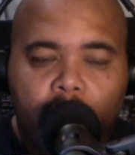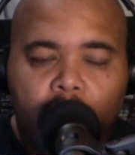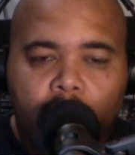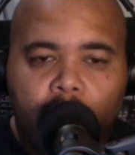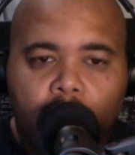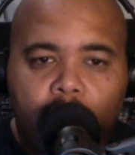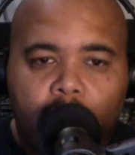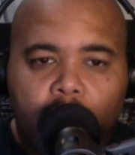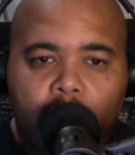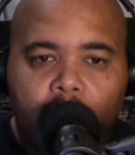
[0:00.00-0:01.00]

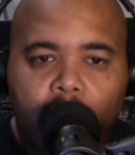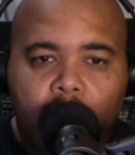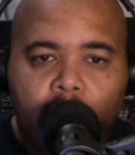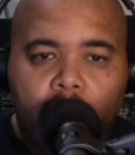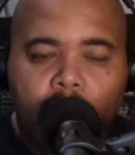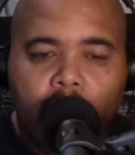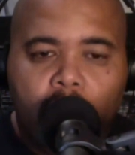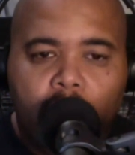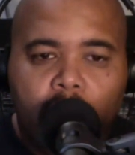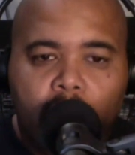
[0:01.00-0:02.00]

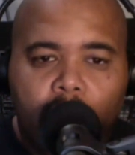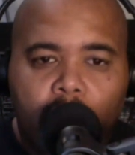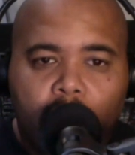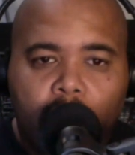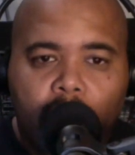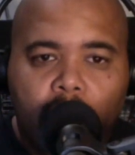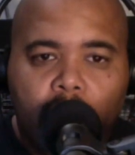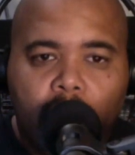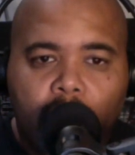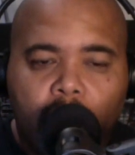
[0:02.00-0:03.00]

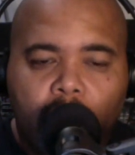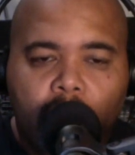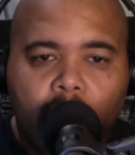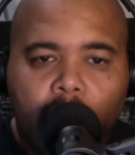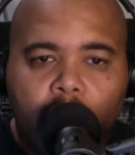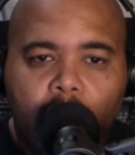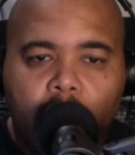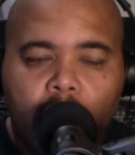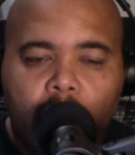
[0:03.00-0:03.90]
This person isn't speaking.